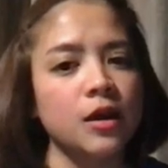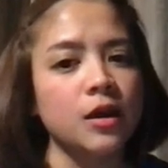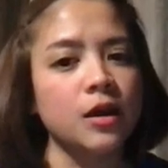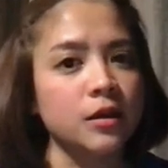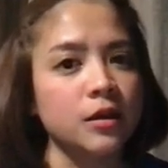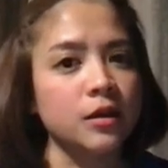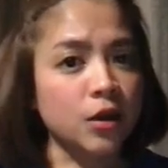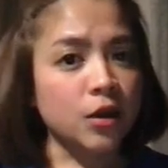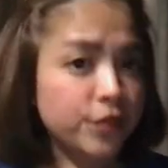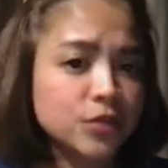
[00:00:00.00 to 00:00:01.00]
Now,
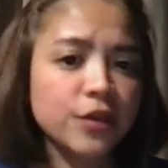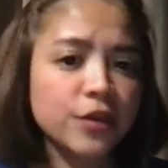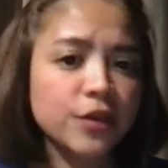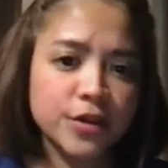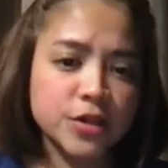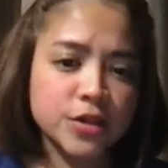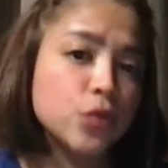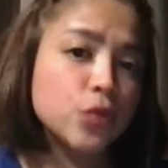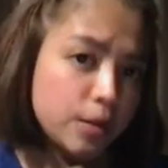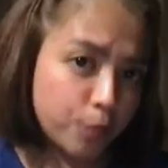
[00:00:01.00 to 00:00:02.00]
this refers to
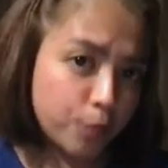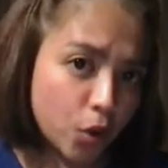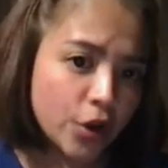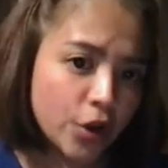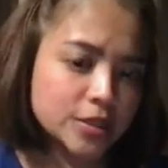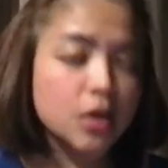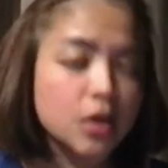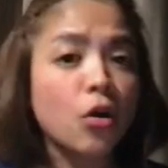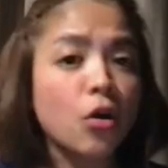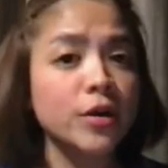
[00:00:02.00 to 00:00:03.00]
a point
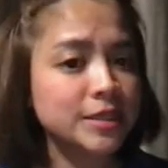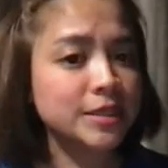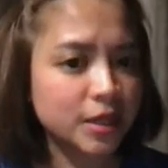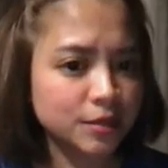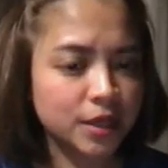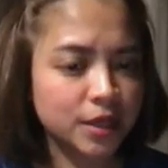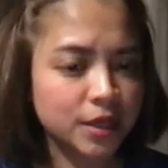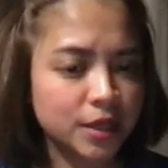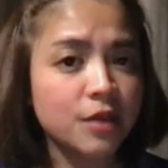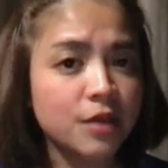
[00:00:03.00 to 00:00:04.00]
or a statement
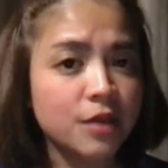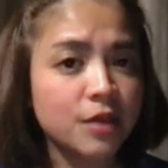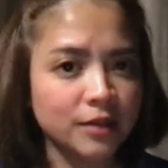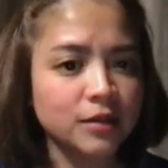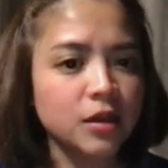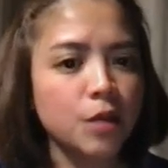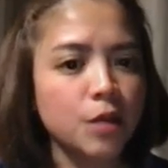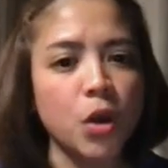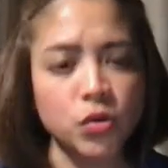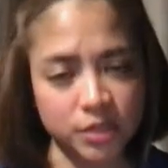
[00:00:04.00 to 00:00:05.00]
that
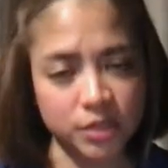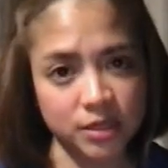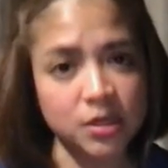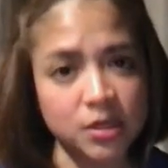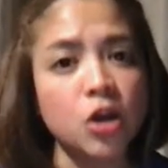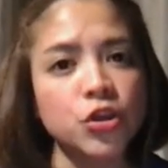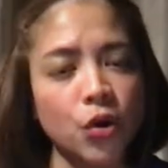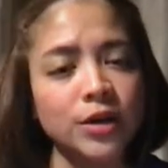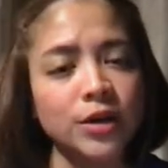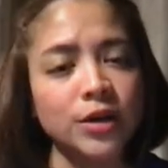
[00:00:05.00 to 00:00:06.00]
opposes your
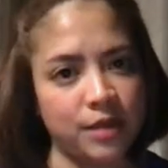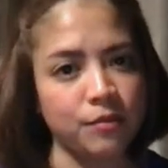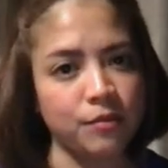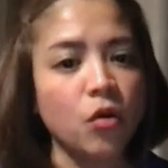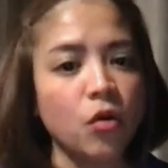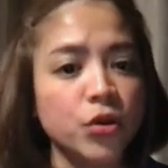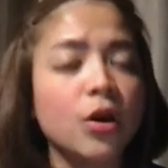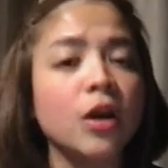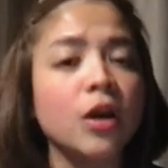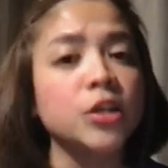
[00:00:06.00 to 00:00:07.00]
claim or your
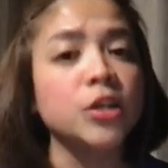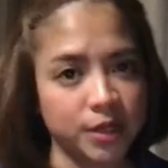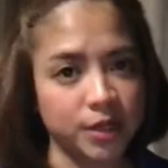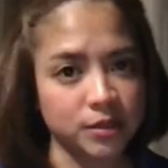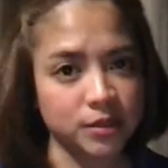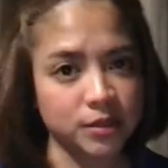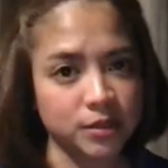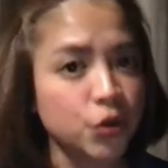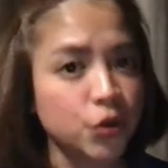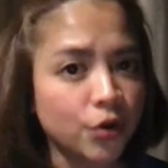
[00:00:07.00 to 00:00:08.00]
argument in
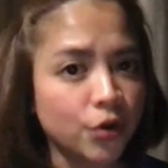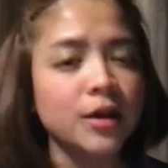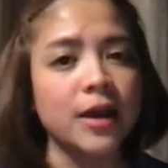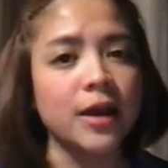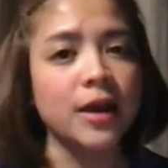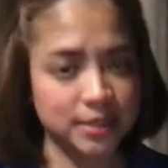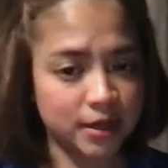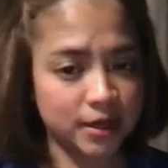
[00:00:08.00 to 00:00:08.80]
your essay.